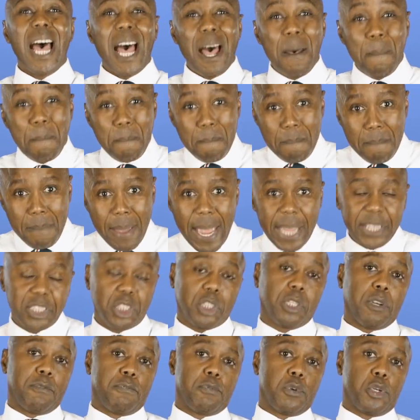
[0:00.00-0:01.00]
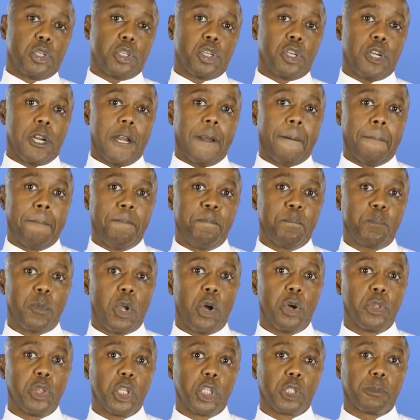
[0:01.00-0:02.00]
a massive return
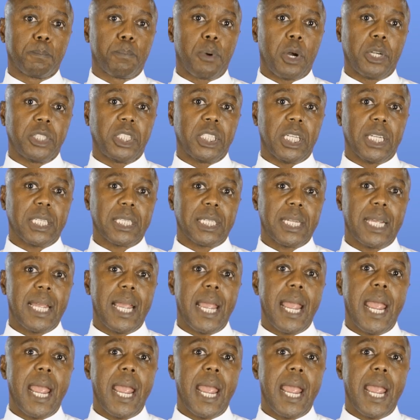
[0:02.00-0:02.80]
on this project.